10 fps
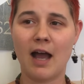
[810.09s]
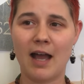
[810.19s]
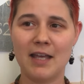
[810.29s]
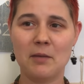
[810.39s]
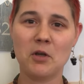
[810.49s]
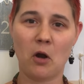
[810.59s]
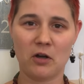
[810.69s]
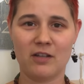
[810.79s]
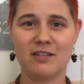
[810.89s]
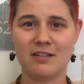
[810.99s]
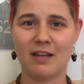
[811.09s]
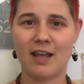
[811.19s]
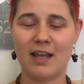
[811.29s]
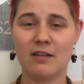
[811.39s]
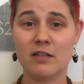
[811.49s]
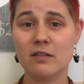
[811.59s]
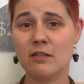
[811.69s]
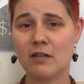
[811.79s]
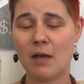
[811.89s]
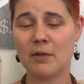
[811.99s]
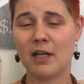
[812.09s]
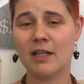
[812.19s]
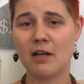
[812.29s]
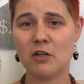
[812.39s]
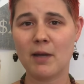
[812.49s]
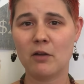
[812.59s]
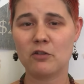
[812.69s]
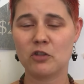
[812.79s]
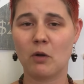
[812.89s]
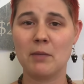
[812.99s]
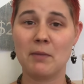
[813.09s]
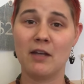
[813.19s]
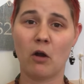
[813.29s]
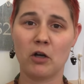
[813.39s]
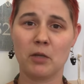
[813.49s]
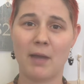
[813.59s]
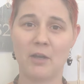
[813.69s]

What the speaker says: I am an artist, and this is a topic I cared about, so I made art about